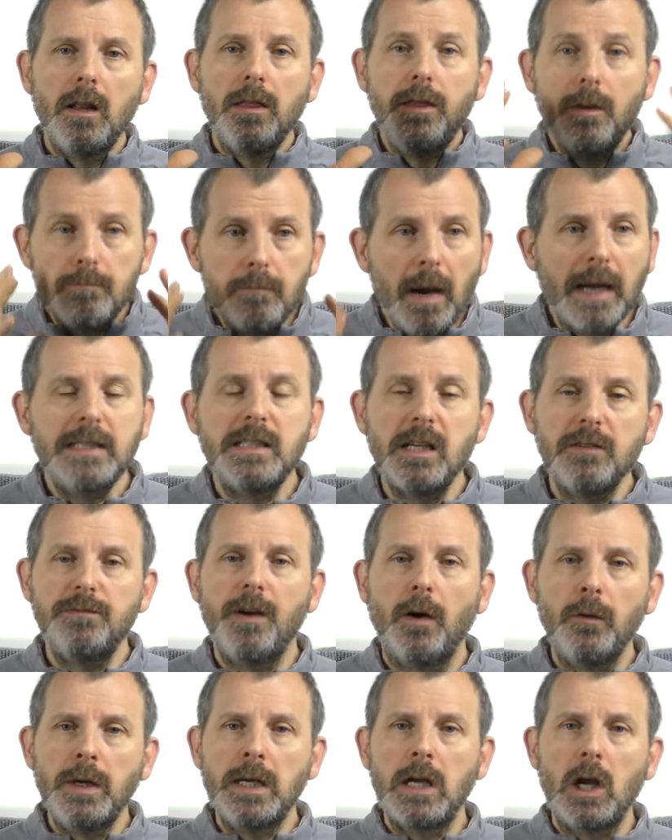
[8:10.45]
that makes it
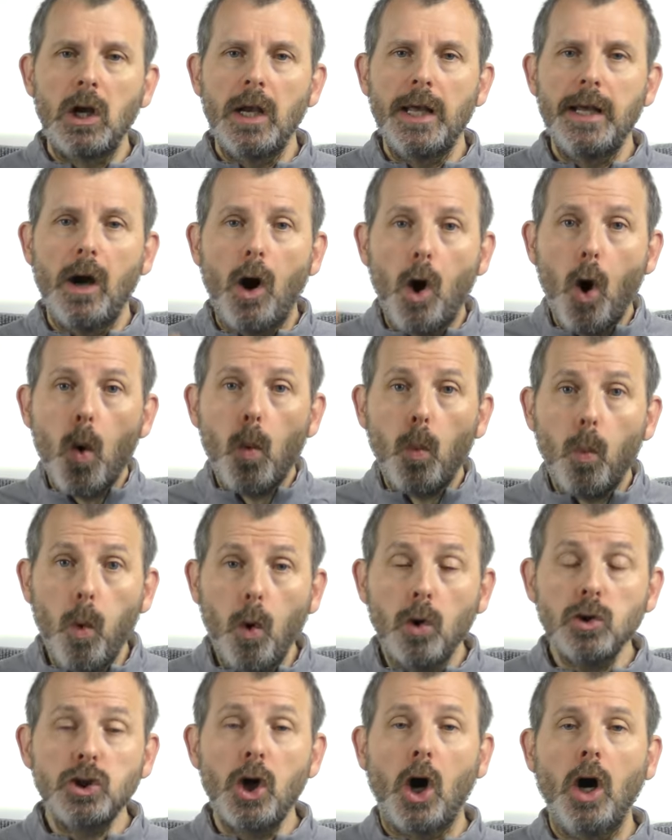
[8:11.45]
very clear
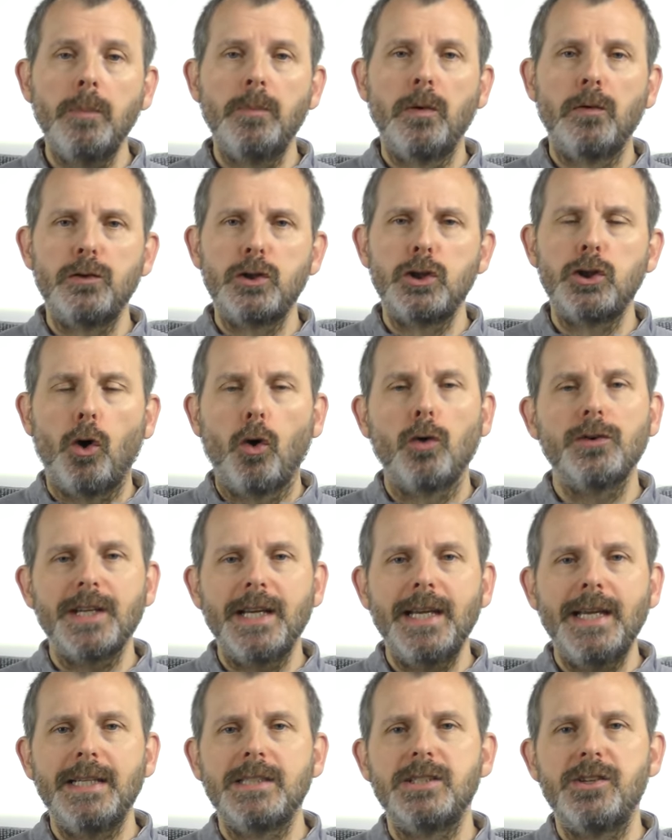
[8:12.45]
what type of shot
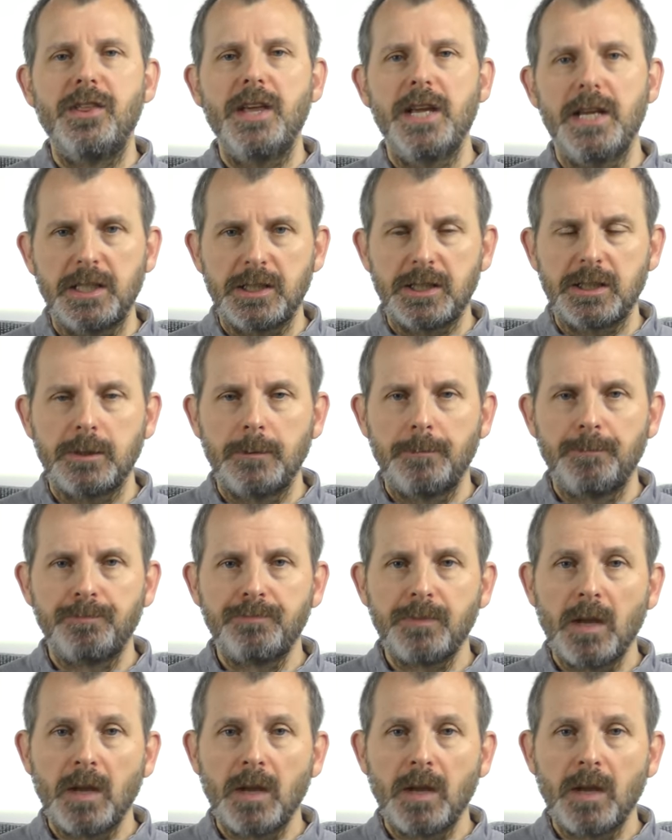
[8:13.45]
is this.